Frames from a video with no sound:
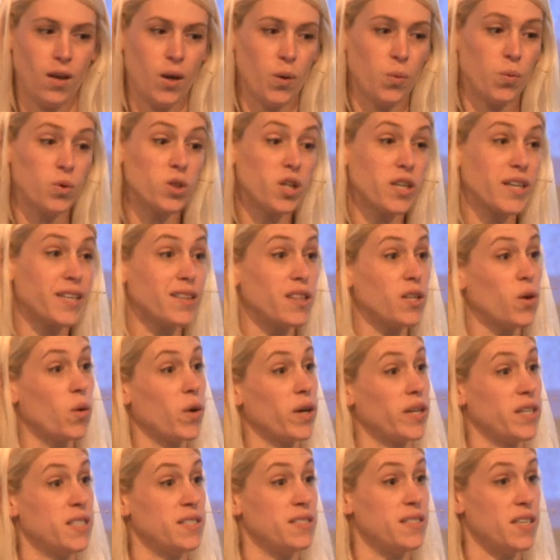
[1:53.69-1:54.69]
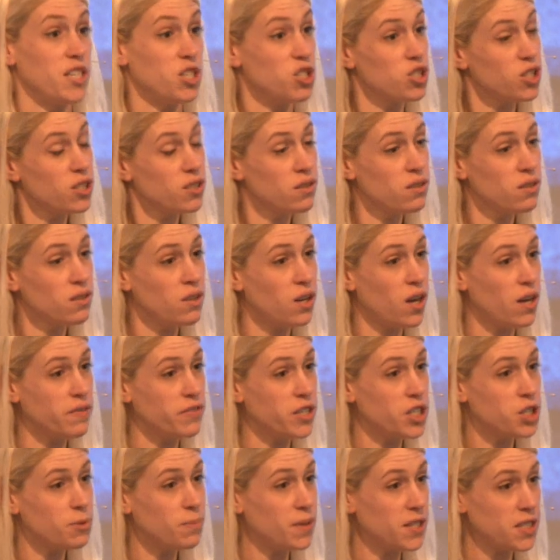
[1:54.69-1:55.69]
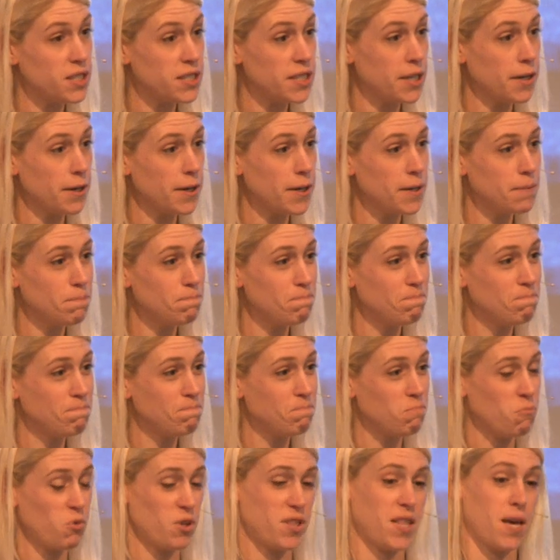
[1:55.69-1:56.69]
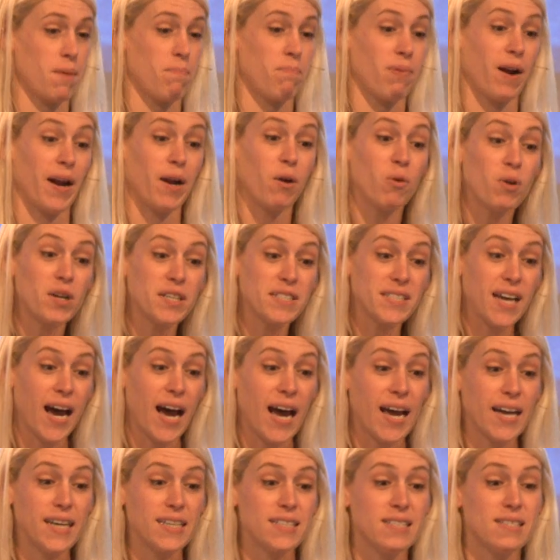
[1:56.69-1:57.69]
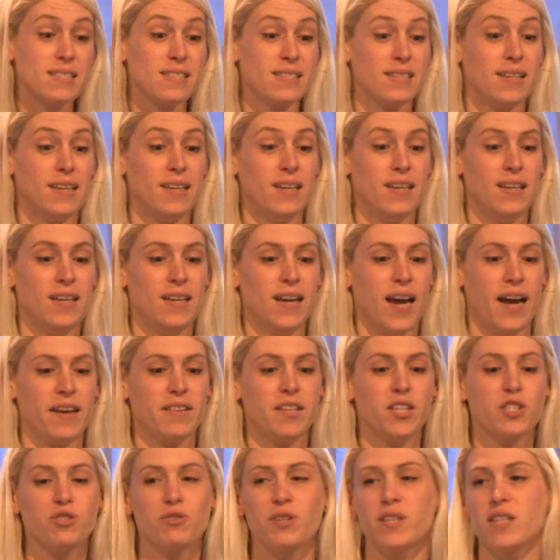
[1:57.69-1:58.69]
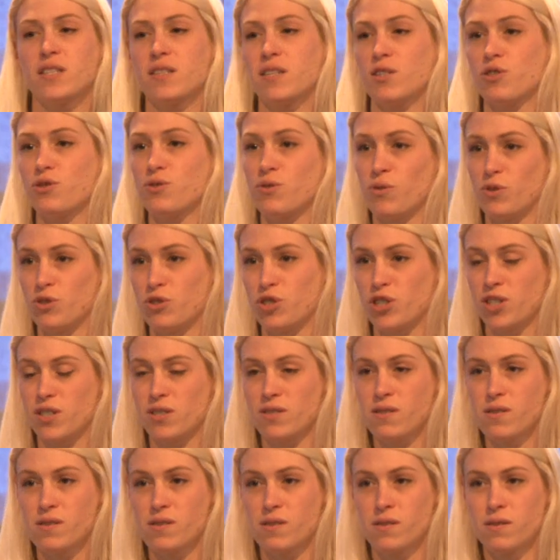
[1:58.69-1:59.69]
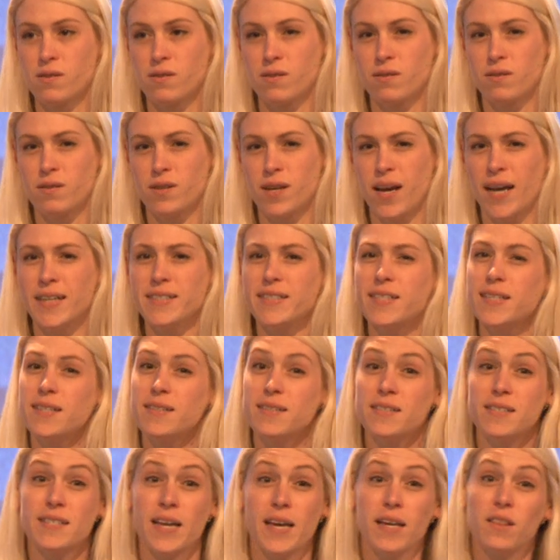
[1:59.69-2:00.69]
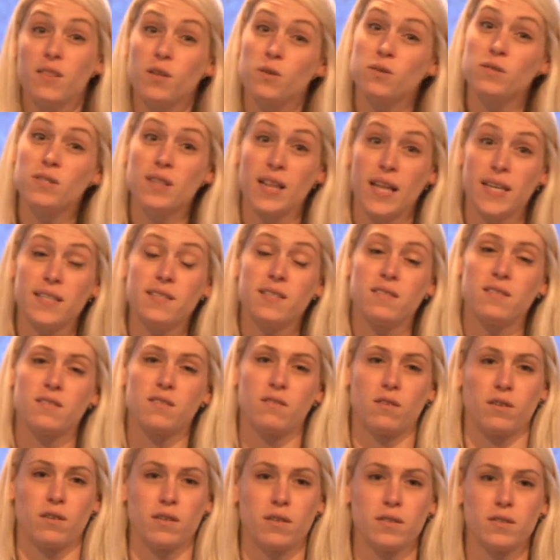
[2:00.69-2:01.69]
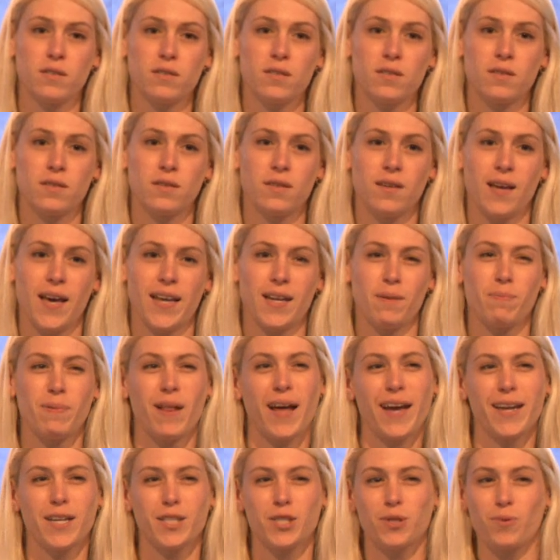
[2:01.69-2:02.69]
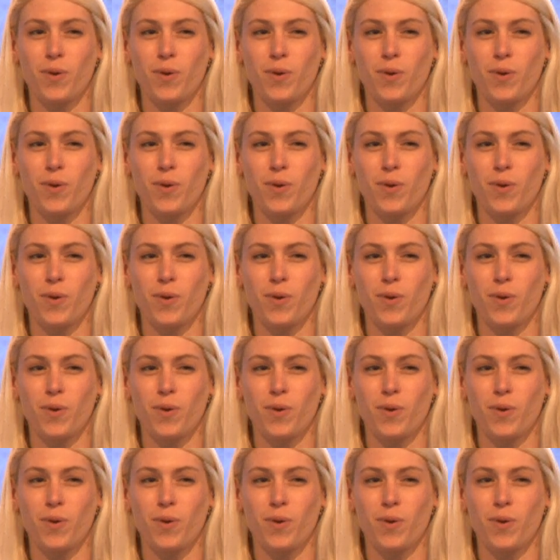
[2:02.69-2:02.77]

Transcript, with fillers: We'll look at the organization of each military, what they prioritized, how they treated their soldiers, and then take those lessons learned and apply it to